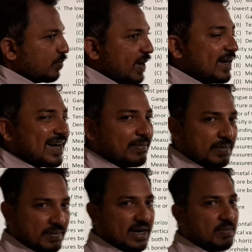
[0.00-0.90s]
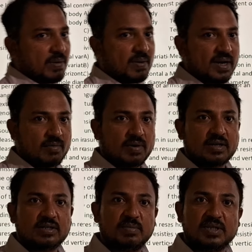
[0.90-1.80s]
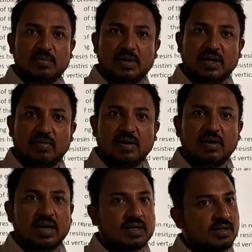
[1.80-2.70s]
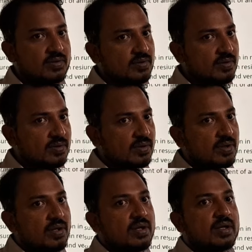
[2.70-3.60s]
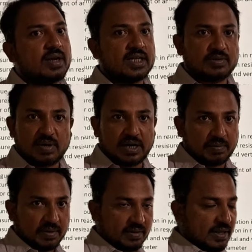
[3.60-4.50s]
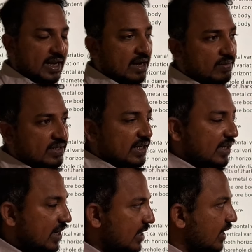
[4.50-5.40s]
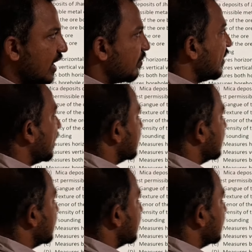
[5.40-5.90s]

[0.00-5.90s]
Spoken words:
two main type of late magmatic. One is immiscible liquid and another is residual liquid. They can be segregated, they can be